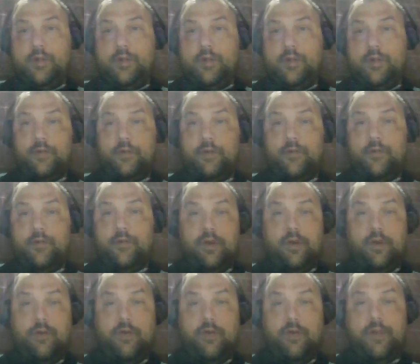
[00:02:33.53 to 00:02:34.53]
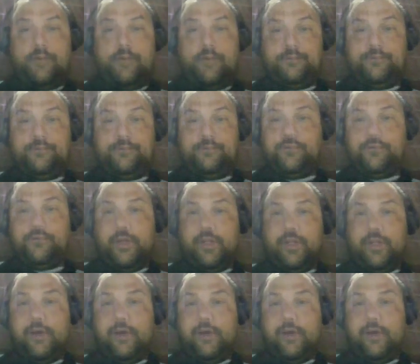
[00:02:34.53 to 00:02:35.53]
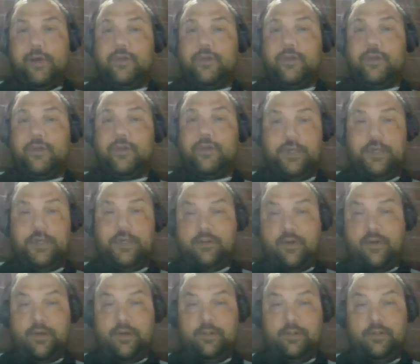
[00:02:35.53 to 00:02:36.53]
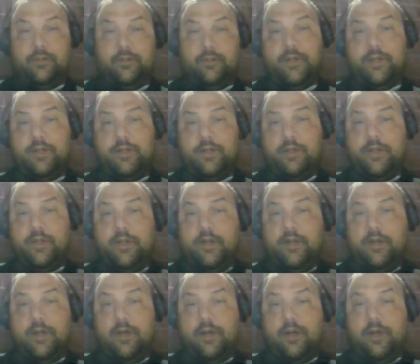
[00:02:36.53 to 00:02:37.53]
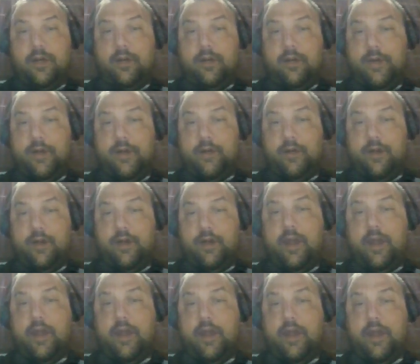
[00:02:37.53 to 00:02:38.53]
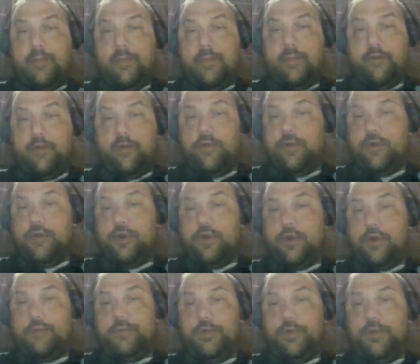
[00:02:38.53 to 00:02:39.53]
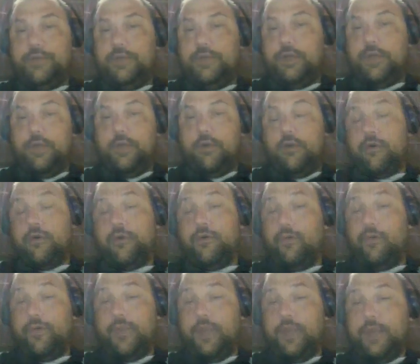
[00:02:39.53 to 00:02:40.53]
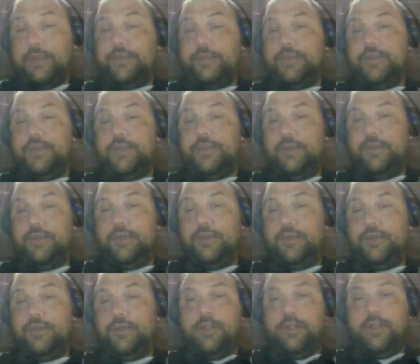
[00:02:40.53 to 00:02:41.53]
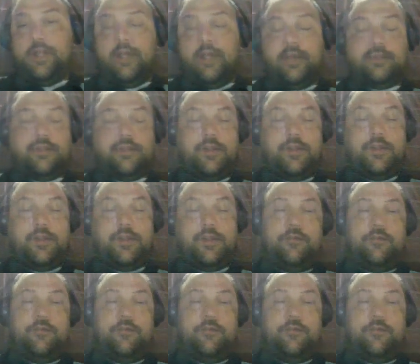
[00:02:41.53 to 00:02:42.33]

Oh, all right. Well, I was only going to talk a little bit about AI-powered music and art, or the next thing.